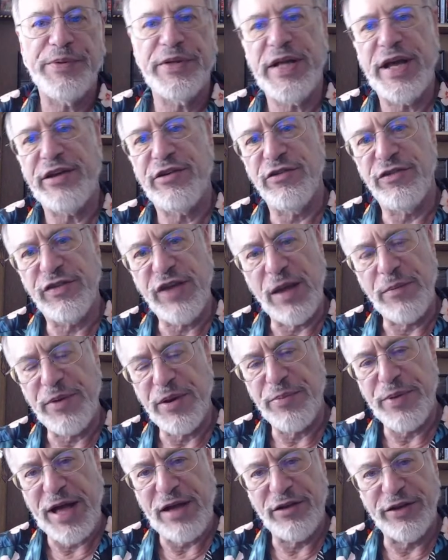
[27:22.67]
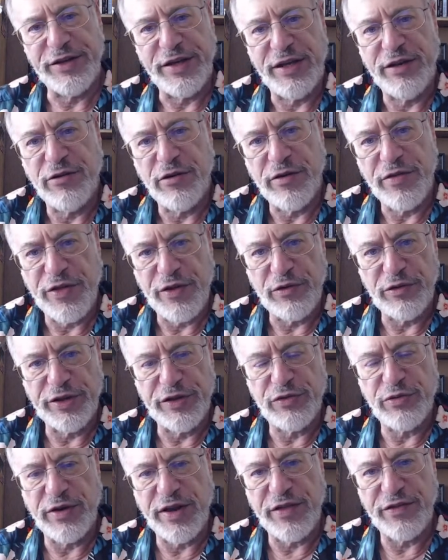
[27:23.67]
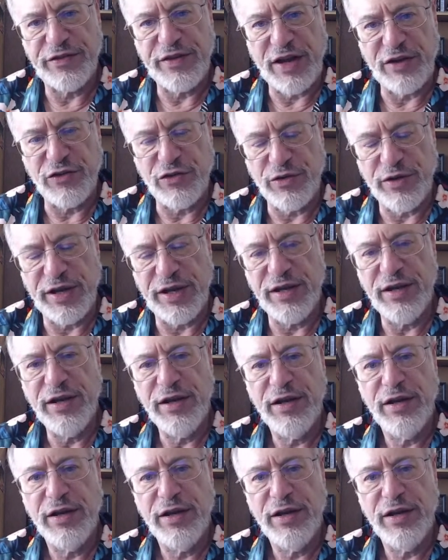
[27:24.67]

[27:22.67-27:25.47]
like Eusapia Palladino in the early 20th century,